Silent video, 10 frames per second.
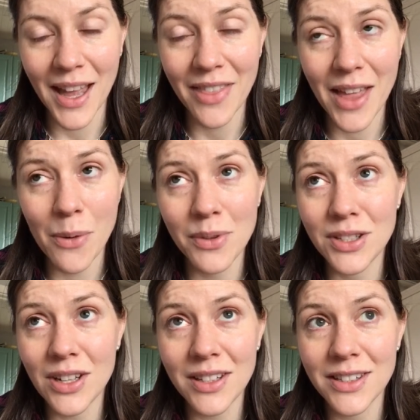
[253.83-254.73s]
And that was
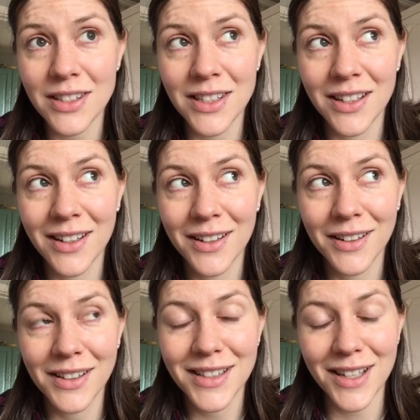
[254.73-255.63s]
just
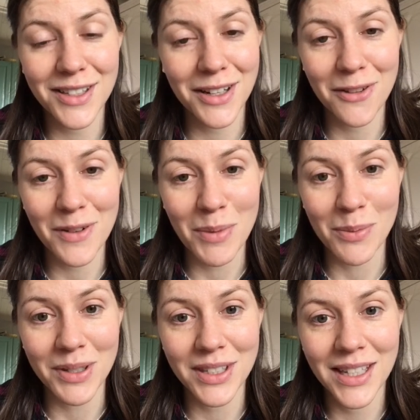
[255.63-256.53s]
such a lovely
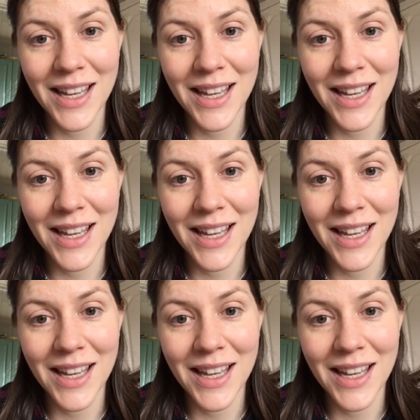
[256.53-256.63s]
moment.